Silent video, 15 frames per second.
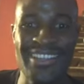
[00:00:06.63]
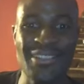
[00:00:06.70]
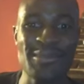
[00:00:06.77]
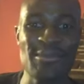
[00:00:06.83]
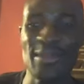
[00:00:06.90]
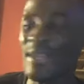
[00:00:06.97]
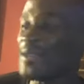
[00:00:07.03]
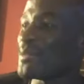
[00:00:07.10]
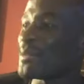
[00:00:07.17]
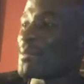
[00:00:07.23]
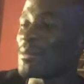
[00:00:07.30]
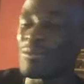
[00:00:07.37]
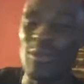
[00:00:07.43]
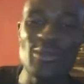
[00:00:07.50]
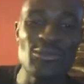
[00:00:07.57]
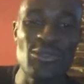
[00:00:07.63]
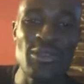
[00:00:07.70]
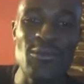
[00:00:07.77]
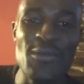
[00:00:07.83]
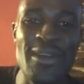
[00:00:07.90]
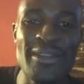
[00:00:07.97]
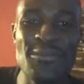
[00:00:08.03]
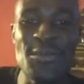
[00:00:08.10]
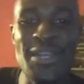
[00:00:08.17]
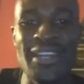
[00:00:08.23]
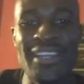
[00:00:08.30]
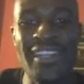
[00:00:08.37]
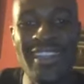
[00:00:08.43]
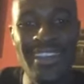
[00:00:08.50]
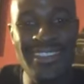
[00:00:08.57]
Can you believe it? 2021, we are
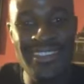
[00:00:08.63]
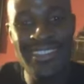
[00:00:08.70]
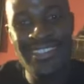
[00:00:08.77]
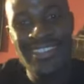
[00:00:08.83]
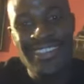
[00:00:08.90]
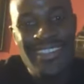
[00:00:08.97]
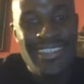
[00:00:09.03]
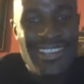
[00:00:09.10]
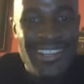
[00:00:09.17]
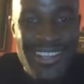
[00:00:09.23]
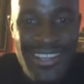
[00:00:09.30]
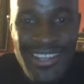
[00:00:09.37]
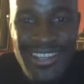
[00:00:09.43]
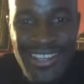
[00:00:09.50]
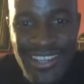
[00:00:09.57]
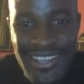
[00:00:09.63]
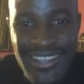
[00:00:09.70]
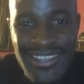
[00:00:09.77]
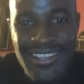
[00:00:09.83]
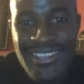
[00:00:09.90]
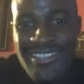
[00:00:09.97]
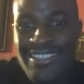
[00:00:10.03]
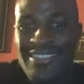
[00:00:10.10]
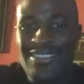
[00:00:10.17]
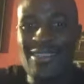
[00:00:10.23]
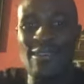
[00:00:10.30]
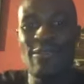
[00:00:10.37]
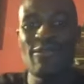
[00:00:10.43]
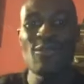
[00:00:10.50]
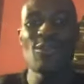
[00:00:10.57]
here. And this is the
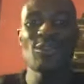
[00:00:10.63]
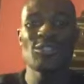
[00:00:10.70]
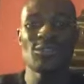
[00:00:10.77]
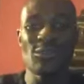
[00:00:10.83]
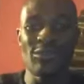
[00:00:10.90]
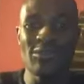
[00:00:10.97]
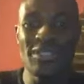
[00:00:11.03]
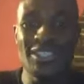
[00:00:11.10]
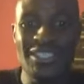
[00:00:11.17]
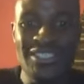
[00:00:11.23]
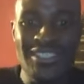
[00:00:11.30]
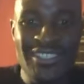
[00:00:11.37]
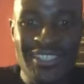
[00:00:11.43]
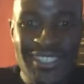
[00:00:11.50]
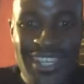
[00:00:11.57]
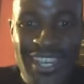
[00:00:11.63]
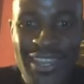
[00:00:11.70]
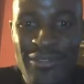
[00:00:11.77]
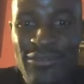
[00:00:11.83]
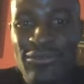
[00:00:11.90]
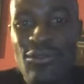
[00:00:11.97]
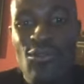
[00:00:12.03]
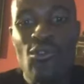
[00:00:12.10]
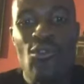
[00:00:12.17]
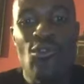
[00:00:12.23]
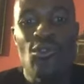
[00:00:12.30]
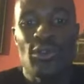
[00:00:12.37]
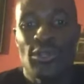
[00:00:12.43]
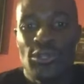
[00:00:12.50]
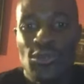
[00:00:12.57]
first official chat
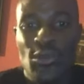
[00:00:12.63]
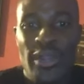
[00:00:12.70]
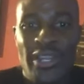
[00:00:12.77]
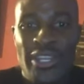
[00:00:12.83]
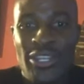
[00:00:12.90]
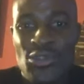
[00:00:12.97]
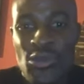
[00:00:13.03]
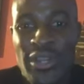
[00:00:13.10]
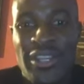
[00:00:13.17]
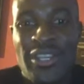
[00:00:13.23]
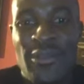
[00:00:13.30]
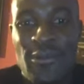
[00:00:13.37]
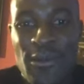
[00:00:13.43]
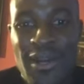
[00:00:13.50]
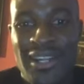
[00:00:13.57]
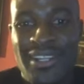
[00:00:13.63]
for 2021.